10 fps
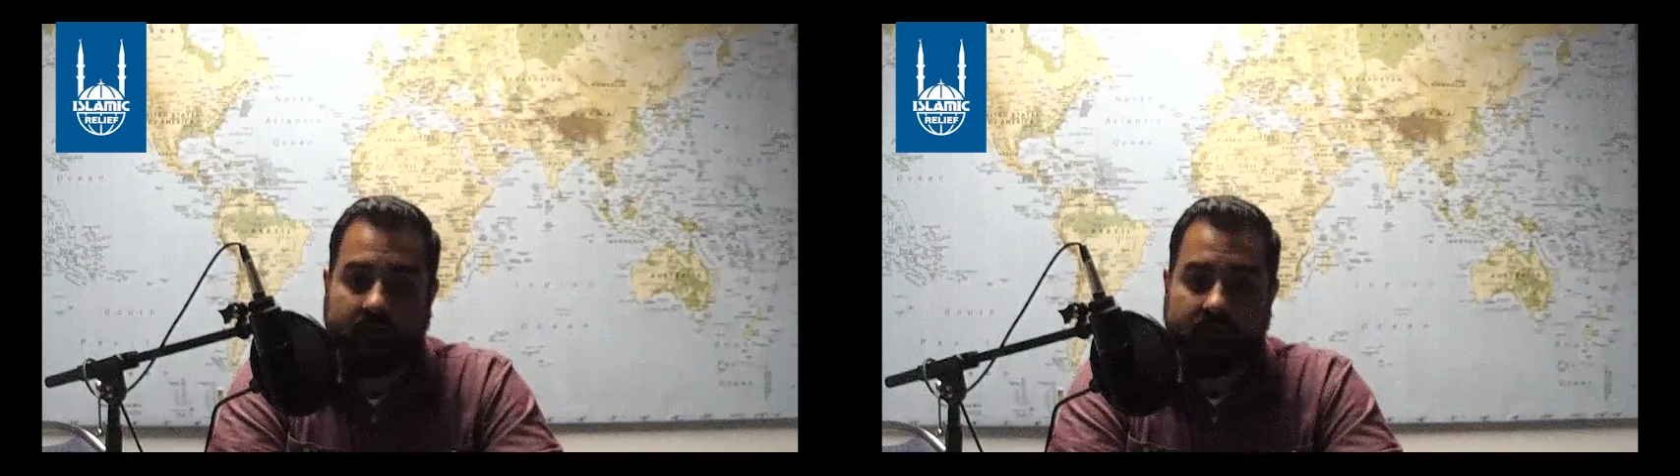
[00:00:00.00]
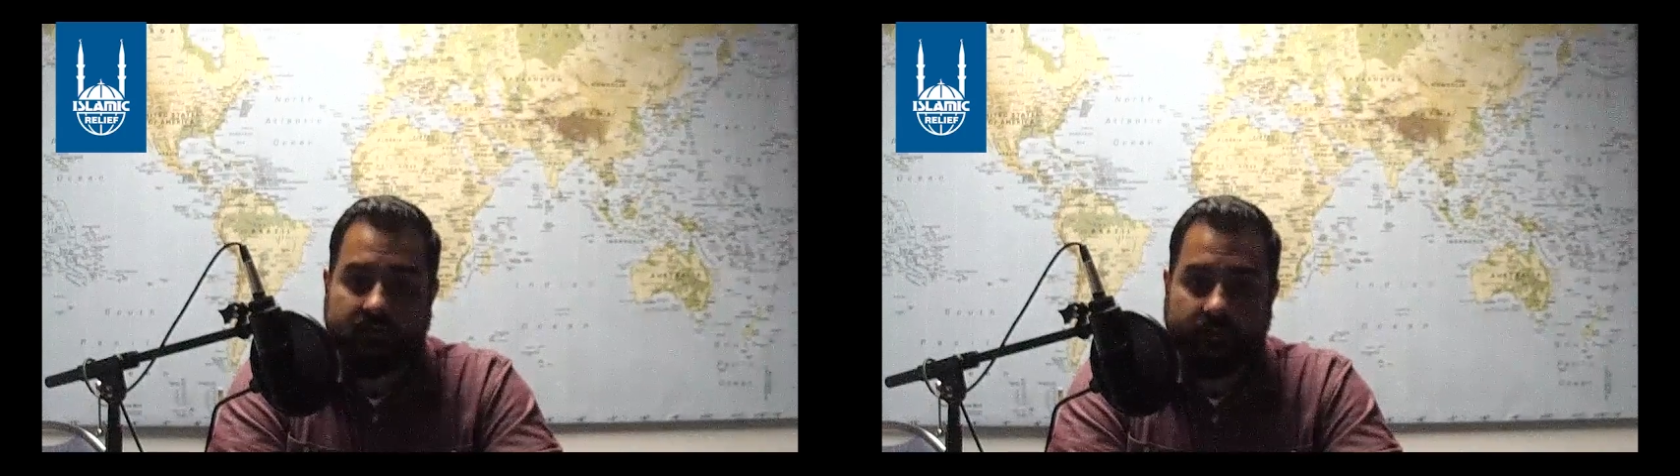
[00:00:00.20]

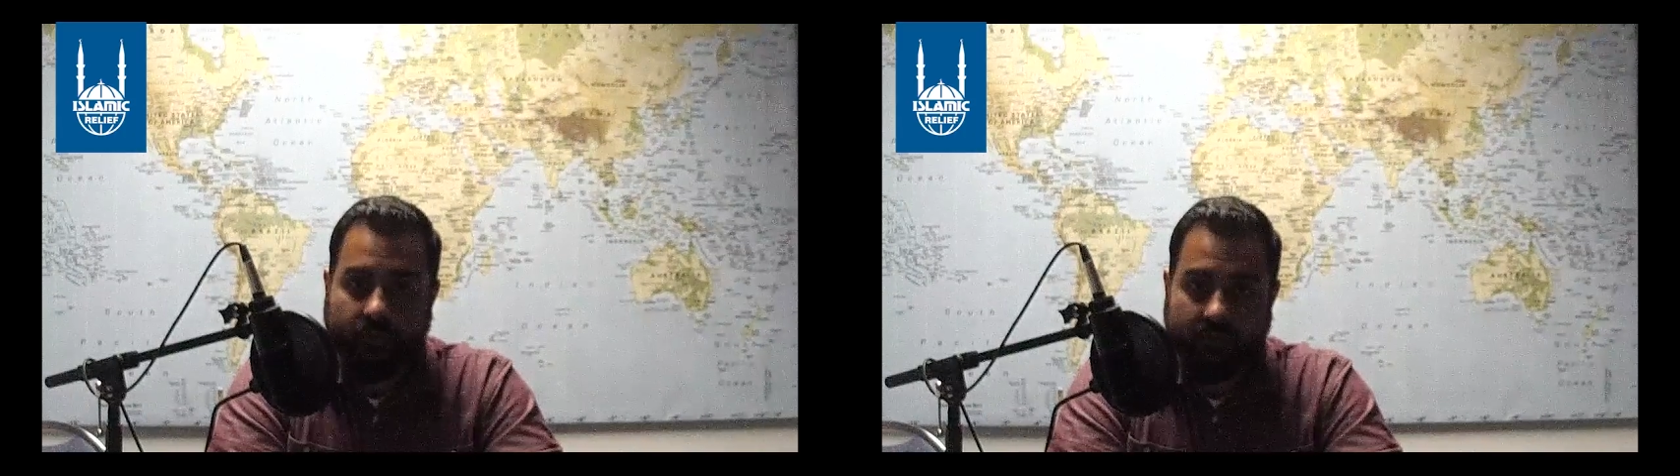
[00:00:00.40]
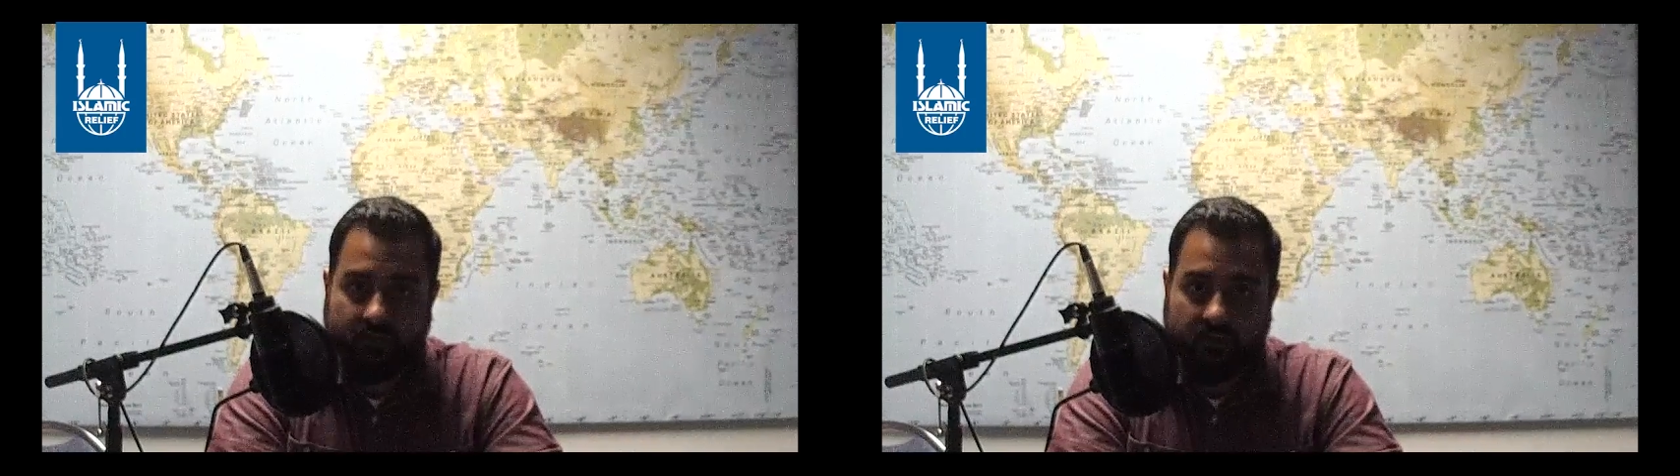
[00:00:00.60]
and to
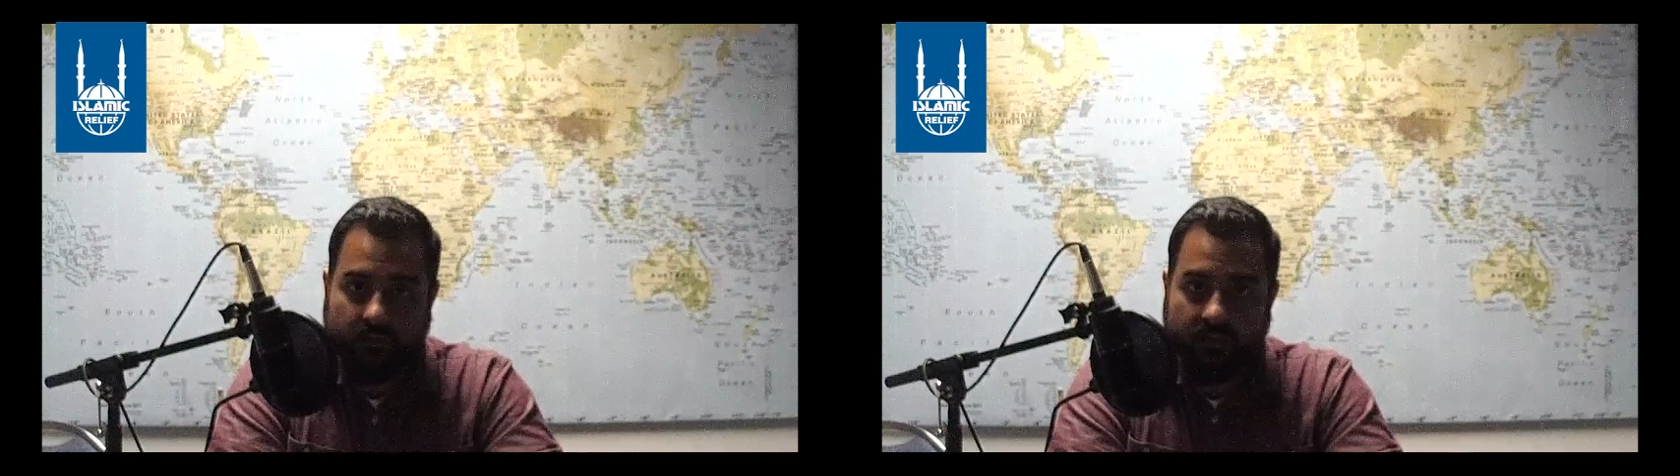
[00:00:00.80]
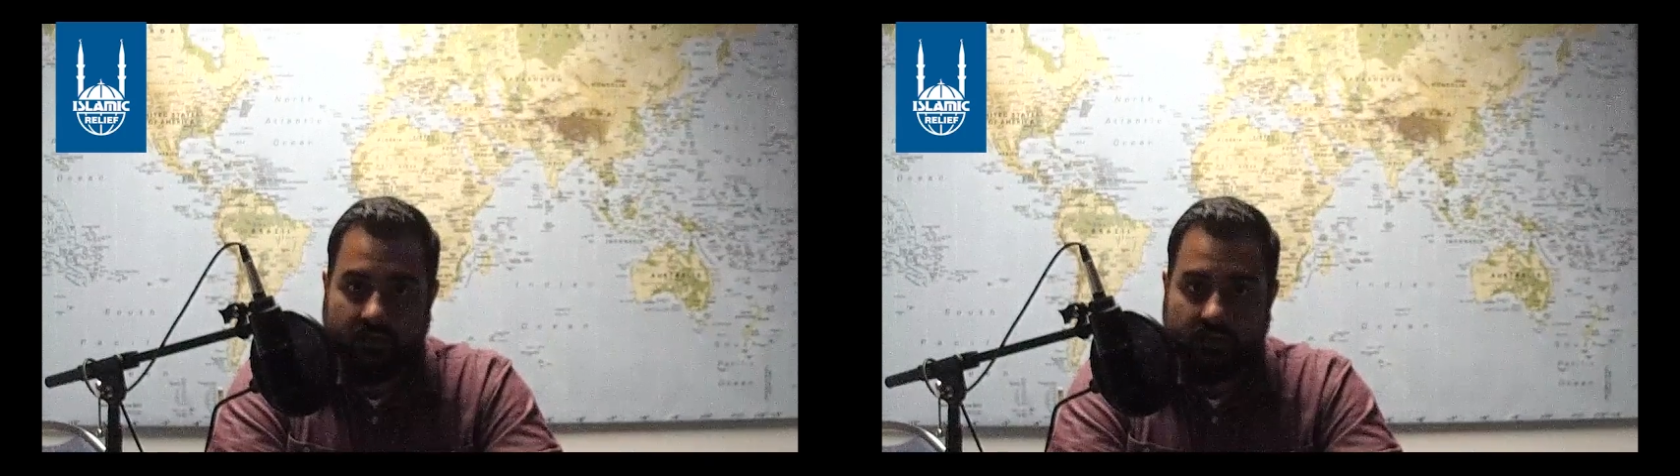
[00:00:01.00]
support the
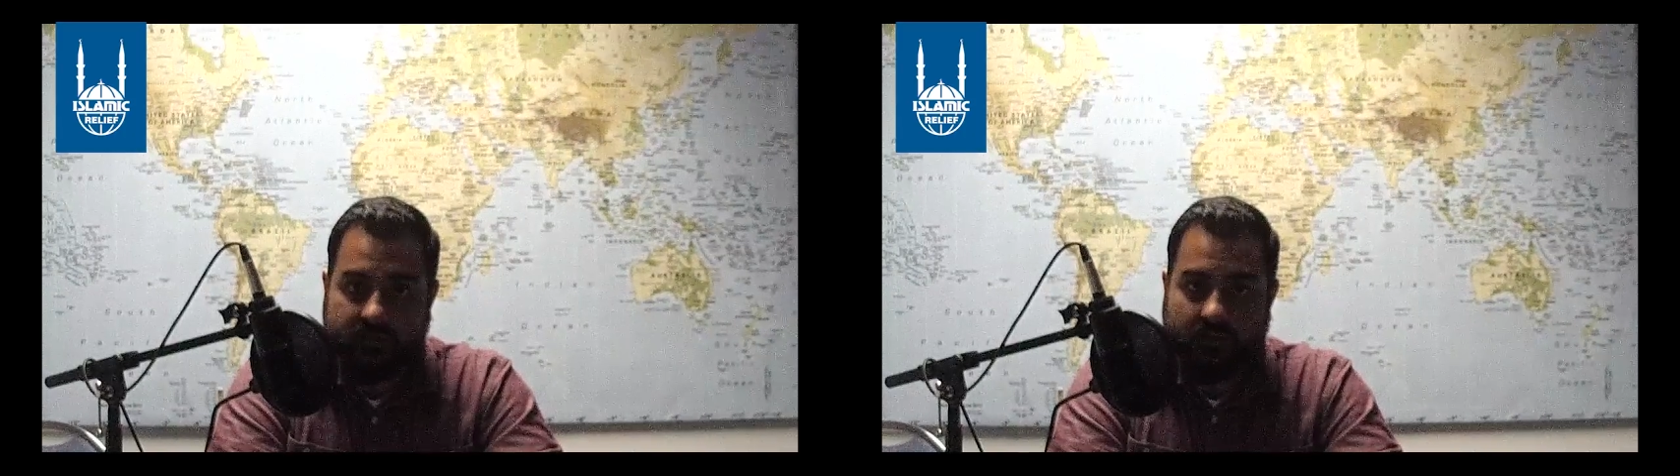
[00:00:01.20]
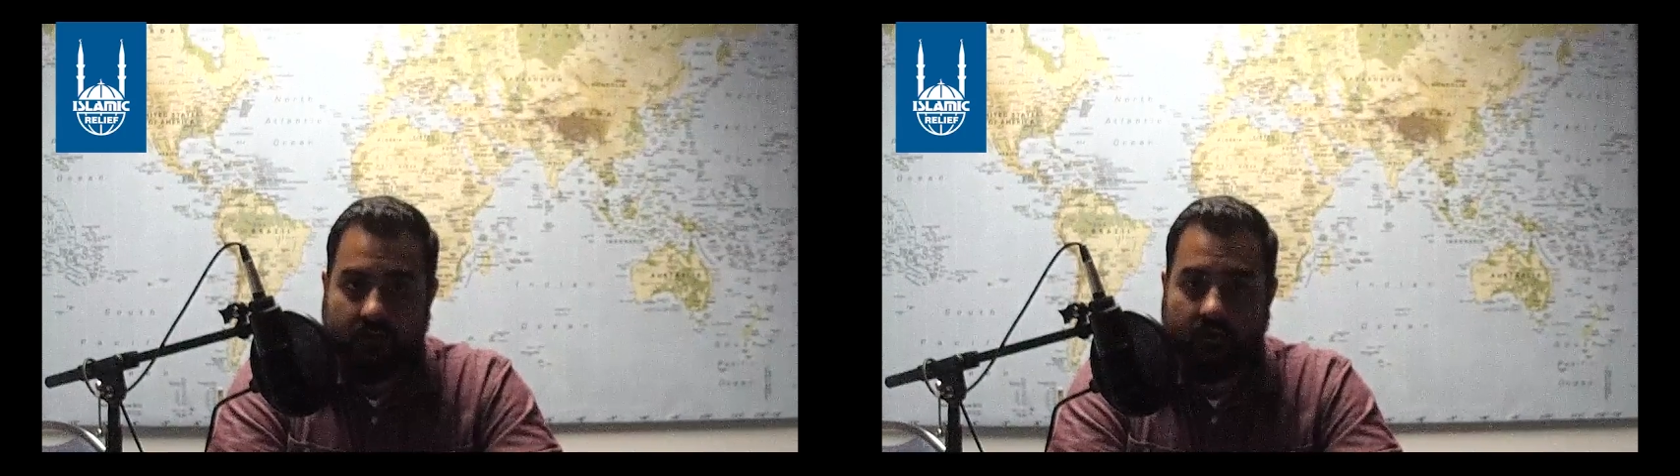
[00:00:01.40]

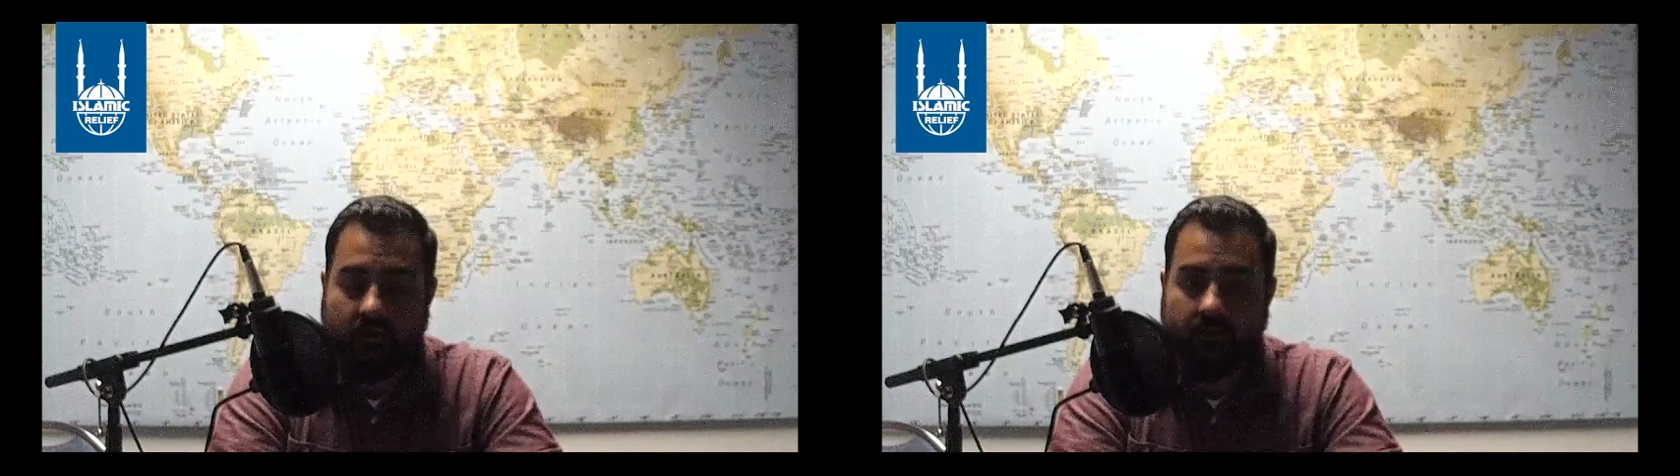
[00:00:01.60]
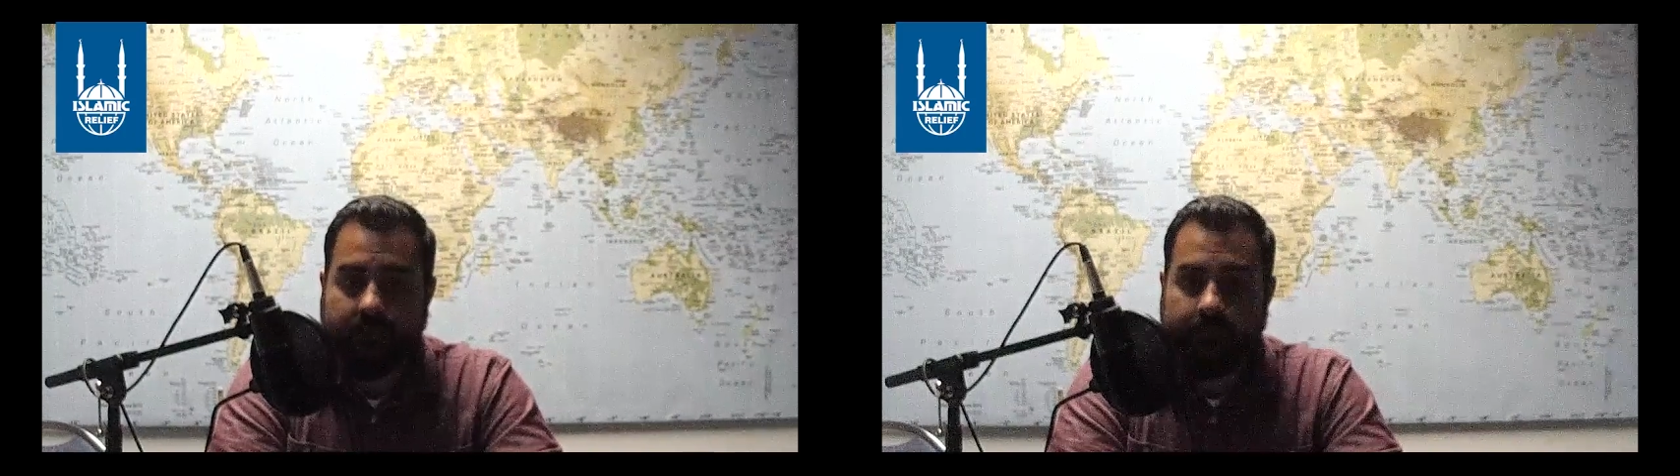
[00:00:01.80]
communities that
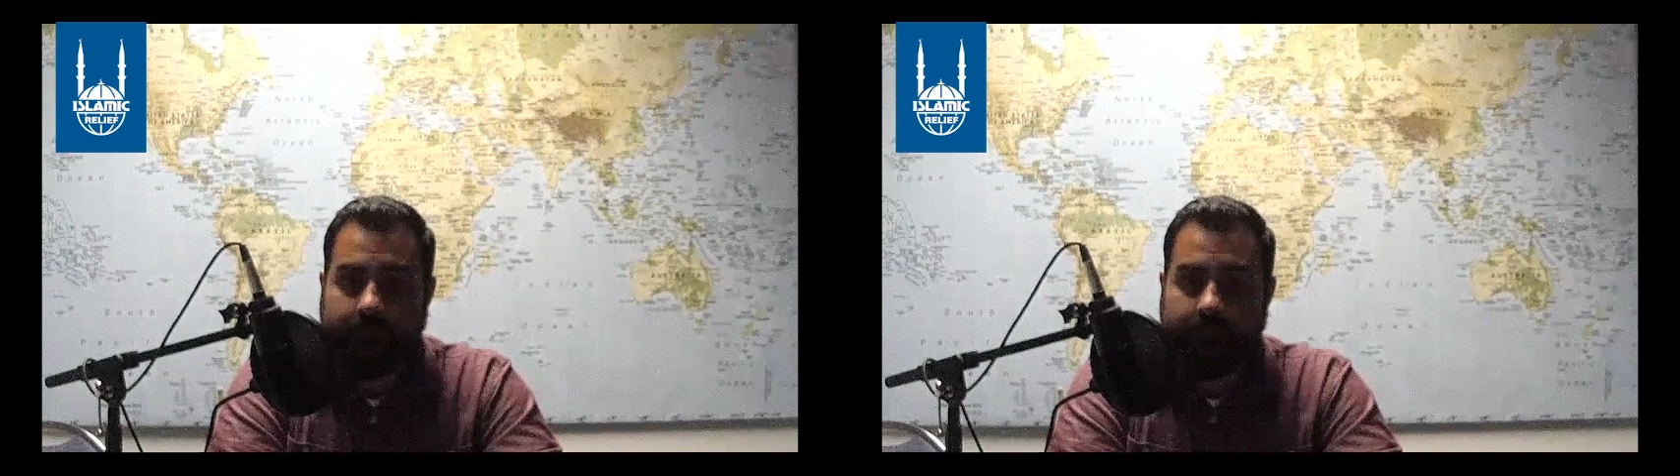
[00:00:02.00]
are